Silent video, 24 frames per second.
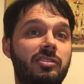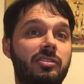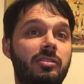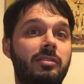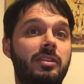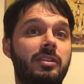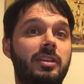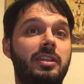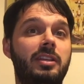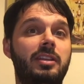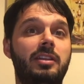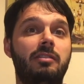so
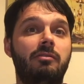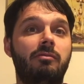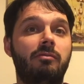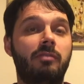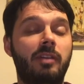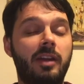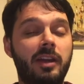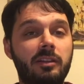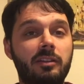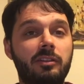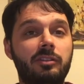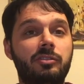the key
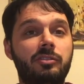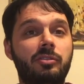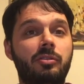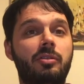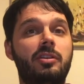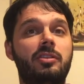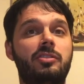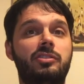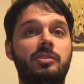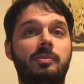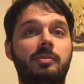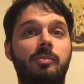regulatory
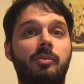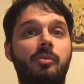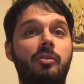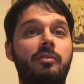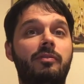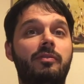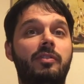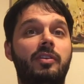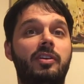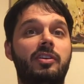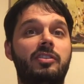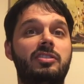and support
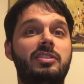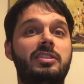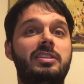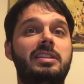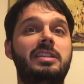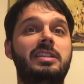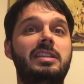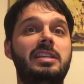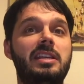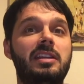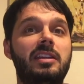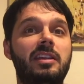functions
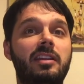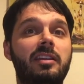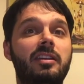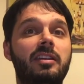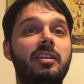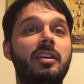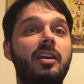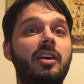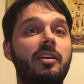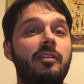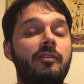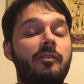needed
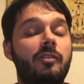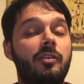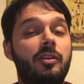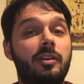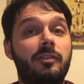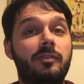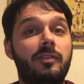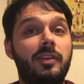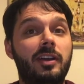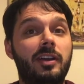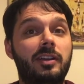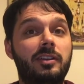for an
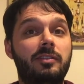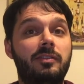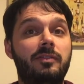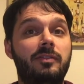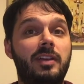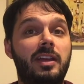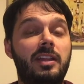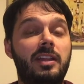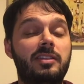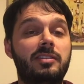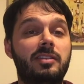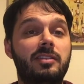effective
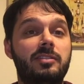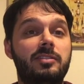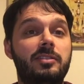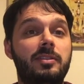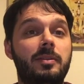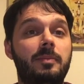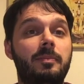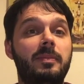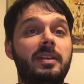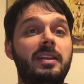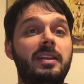VET system.